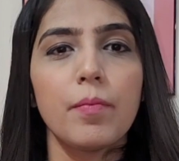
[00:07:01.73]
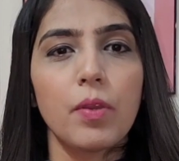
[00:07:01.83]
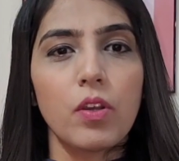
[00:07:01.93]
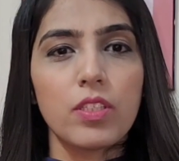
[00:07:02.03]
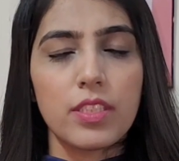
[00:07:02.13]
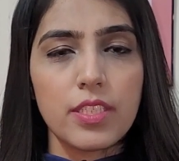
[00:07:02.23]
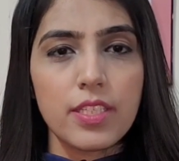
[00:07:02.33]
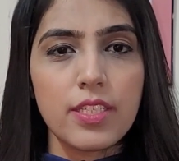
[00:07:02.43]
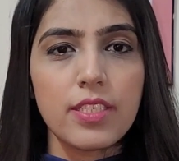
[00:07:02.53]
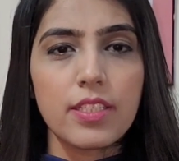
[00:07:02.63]
because
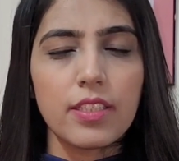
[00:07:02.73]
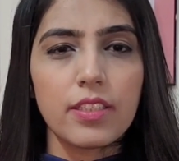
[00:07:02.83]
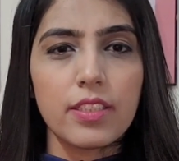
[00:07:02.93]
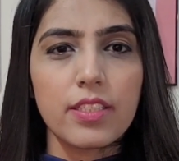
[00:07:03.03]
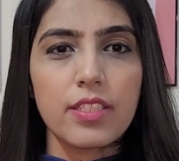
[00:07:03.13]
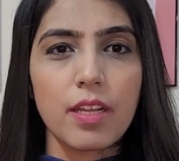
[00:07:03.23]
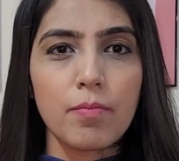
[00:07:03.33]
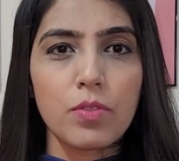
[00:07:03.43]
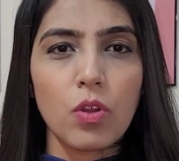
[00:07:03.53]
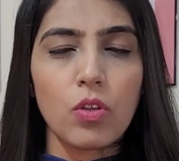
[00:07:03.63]
this is
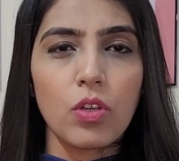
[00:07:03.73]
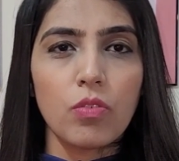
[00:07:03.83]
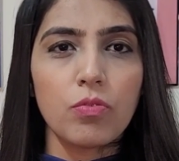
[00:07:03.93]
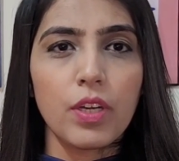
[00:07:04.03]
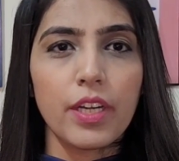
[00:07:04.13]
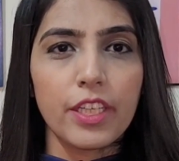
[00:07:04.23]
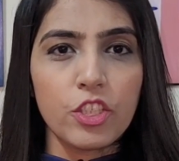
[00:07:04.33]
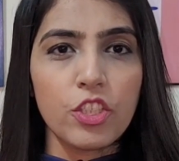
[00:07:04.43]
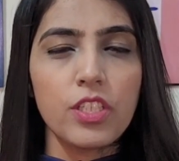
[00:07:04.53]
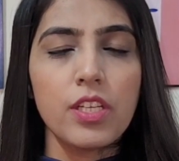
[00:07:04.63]
some sort of
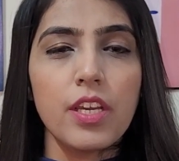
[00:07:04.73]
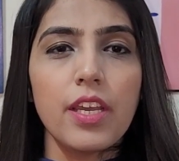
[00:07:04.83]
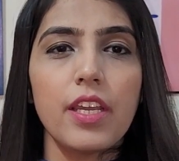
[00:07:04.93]
condition